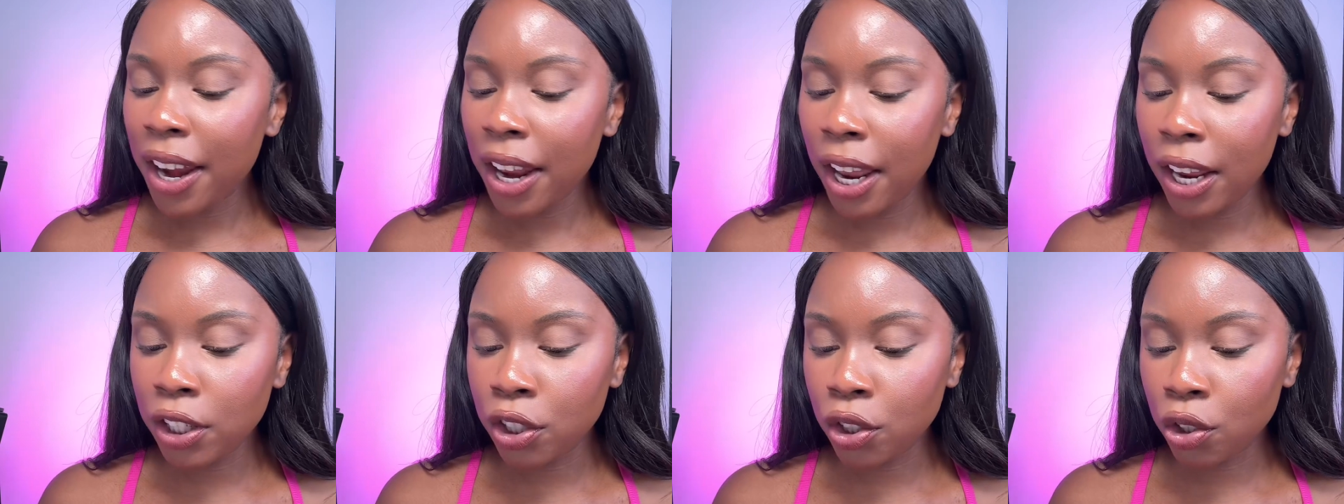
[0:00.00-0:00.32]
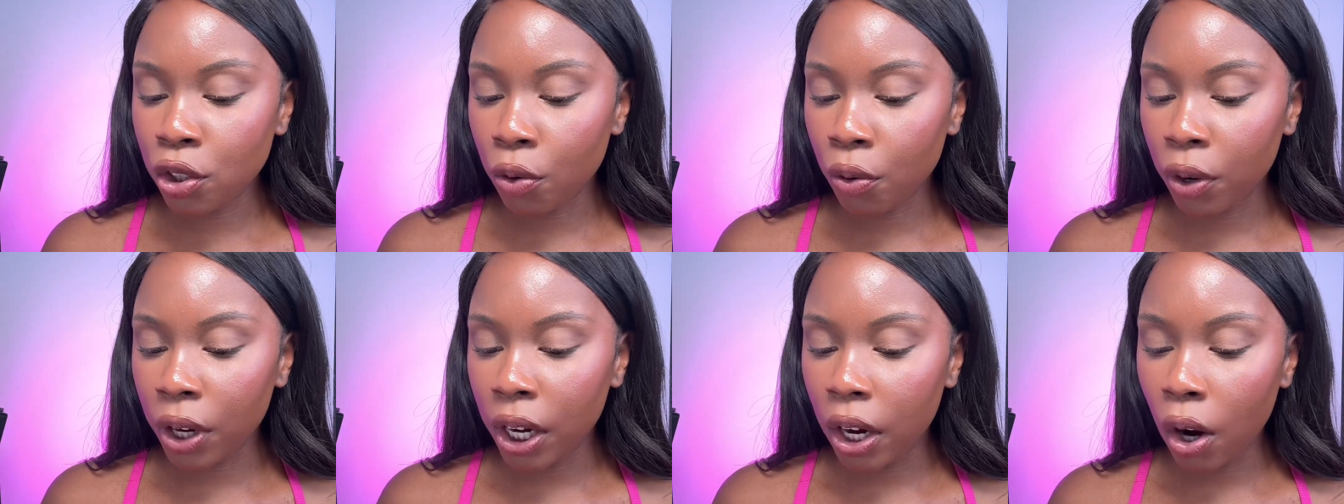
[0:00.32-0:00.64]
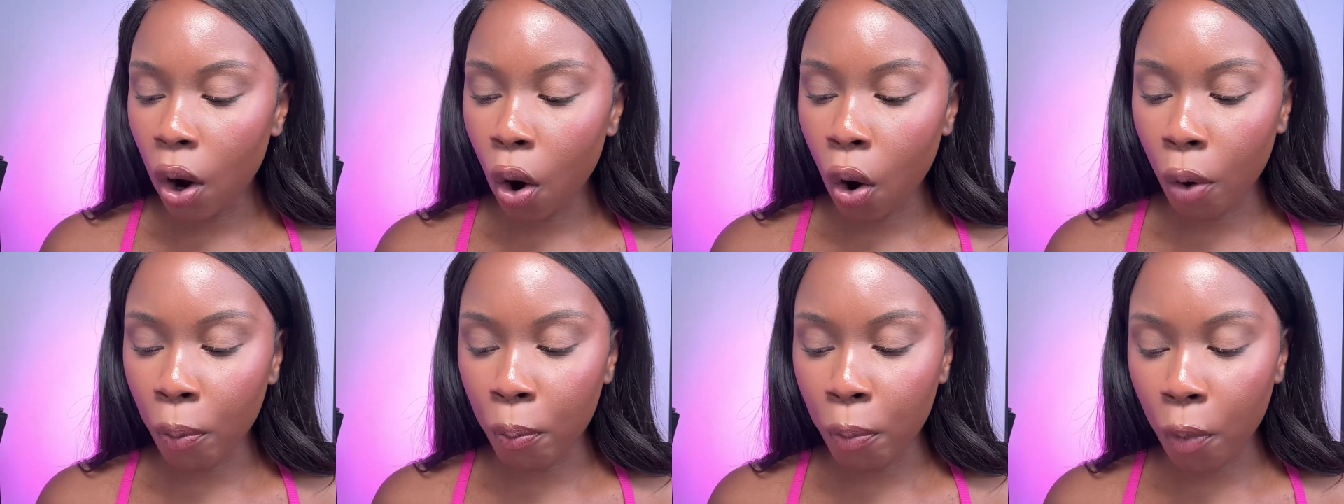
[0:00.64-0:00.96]
History,
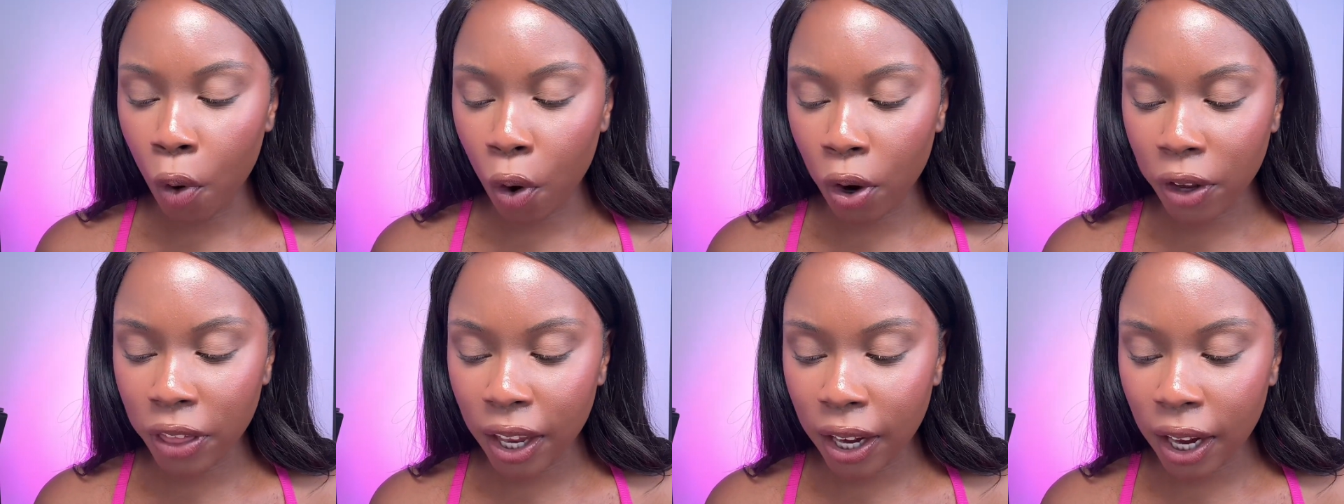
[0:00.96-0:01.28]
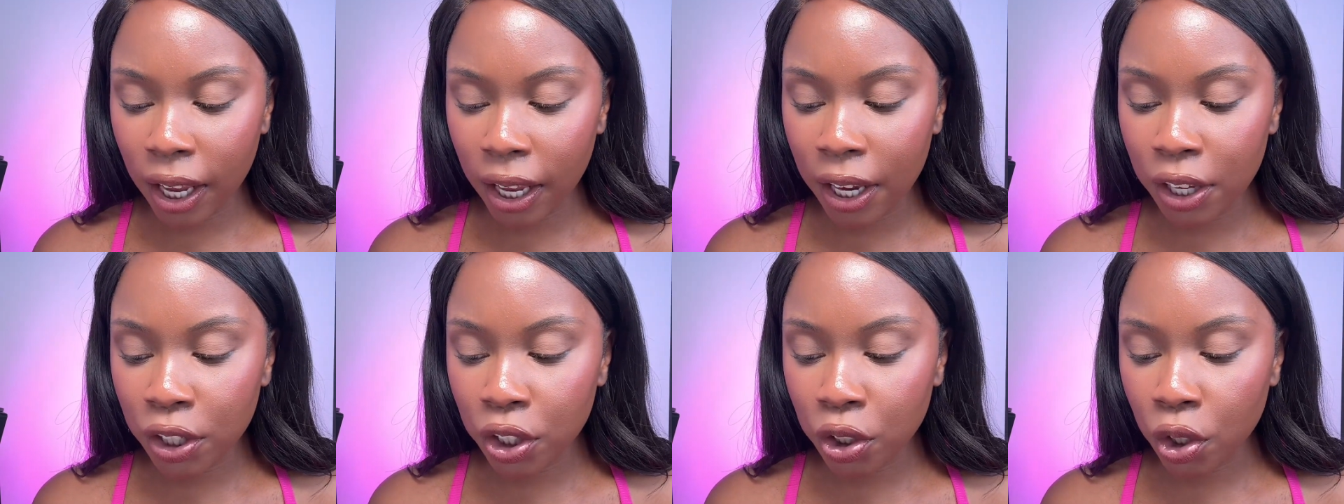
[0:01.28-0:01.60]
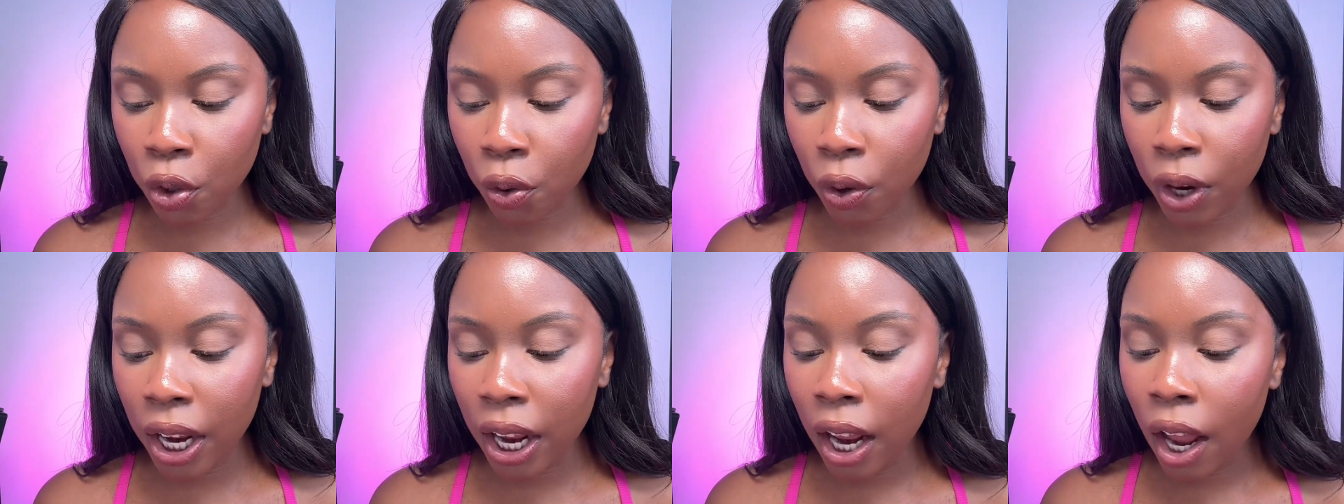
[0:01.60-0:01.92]
or more than a
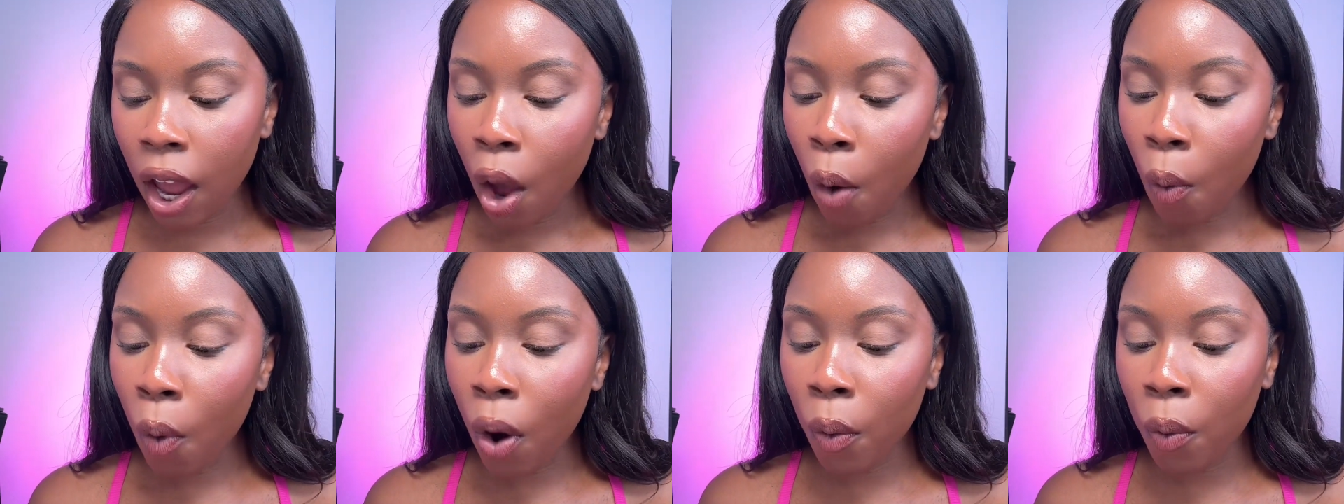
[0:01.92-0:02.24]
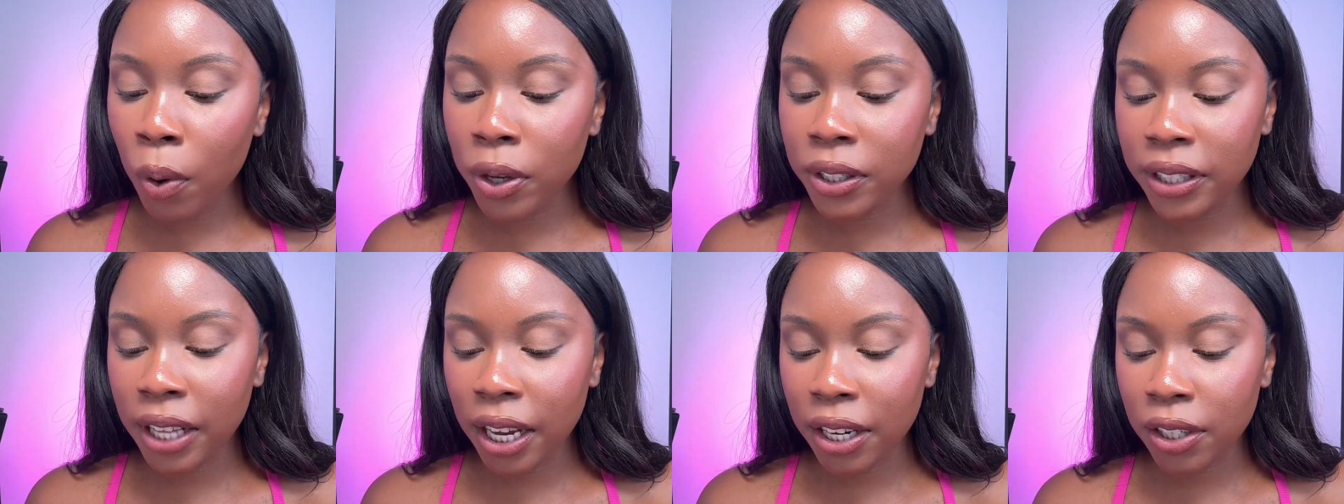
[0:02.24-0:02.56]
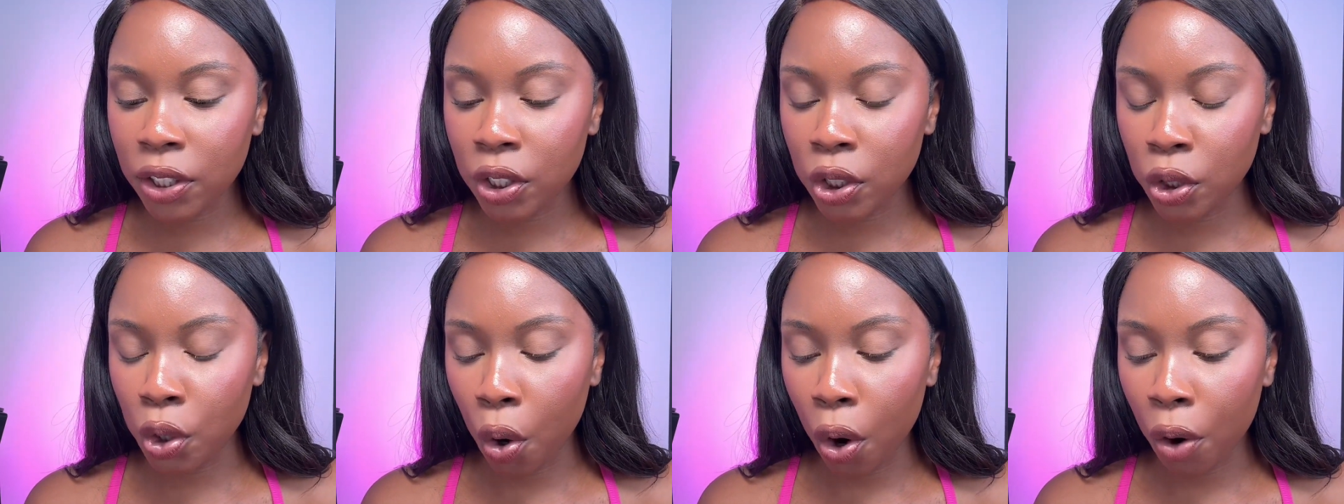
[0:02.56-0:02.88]
history? What was their
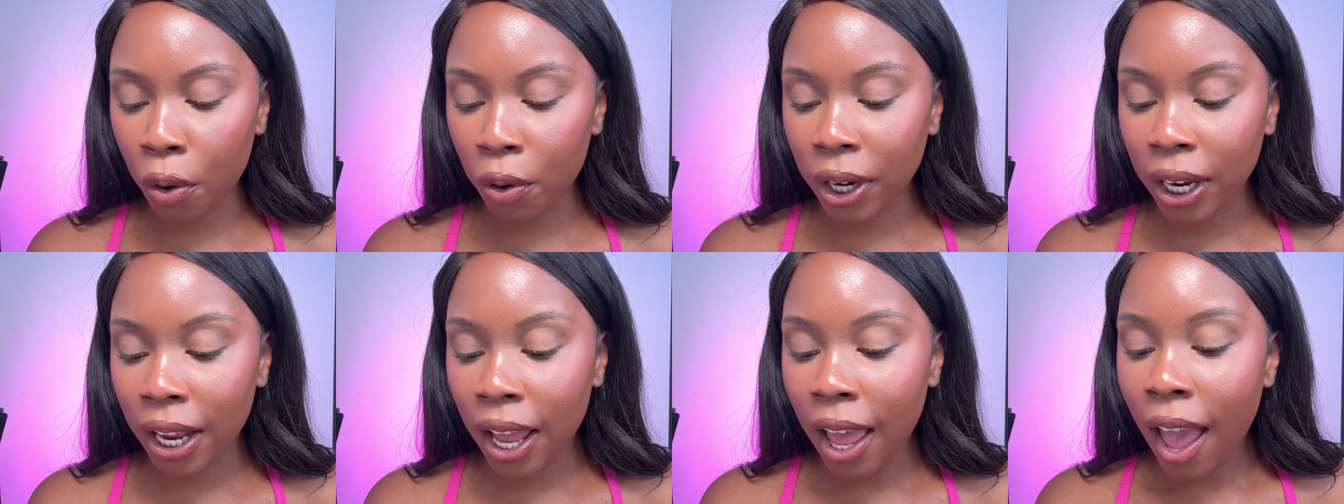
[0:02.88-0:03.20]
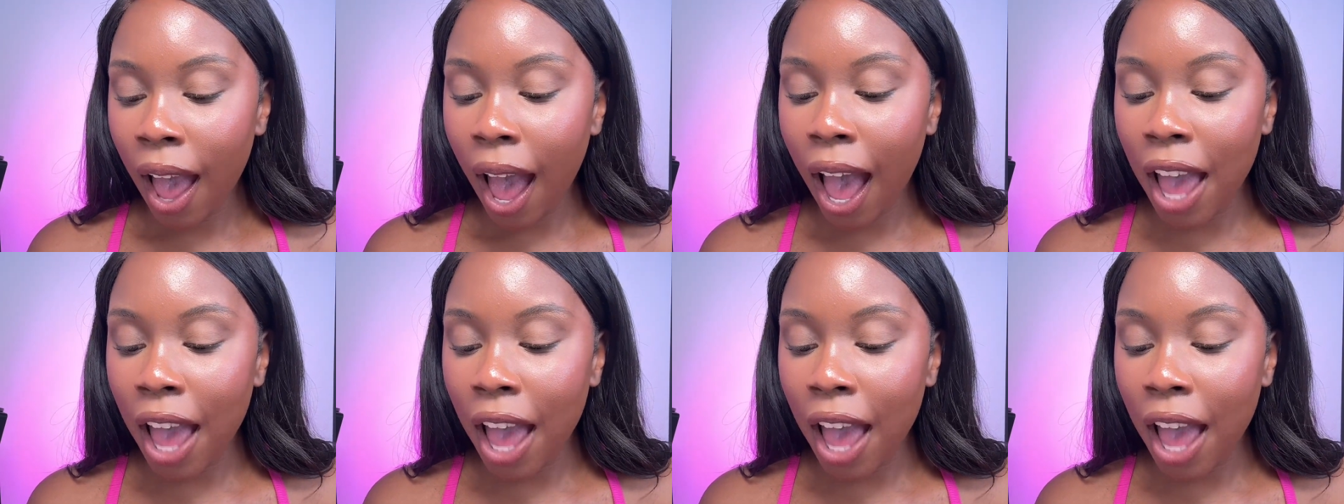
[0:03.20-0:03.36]
story?